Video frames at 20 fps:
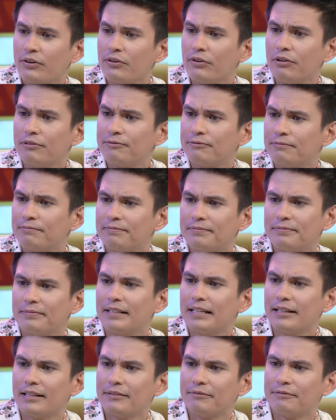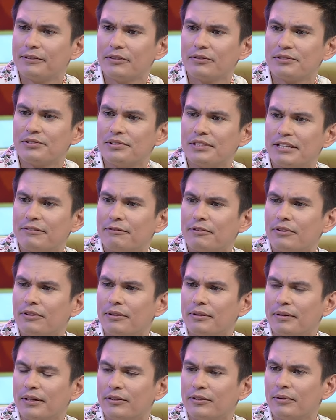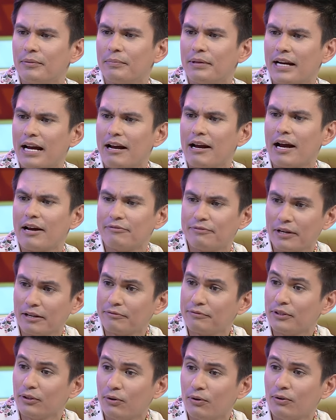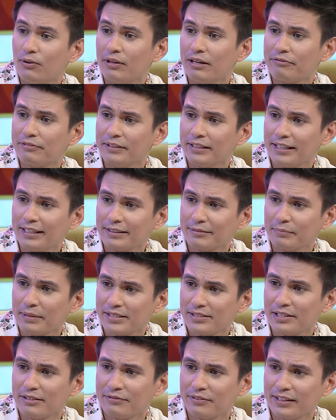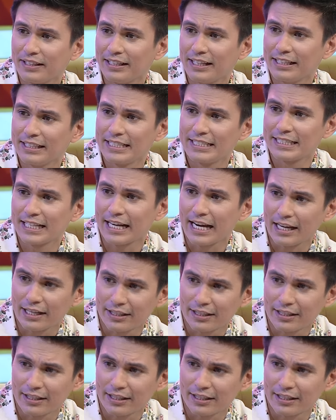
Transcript: don't know if, it feels different, or I don't, but I, I feel whole. I feel like myself again. At least like I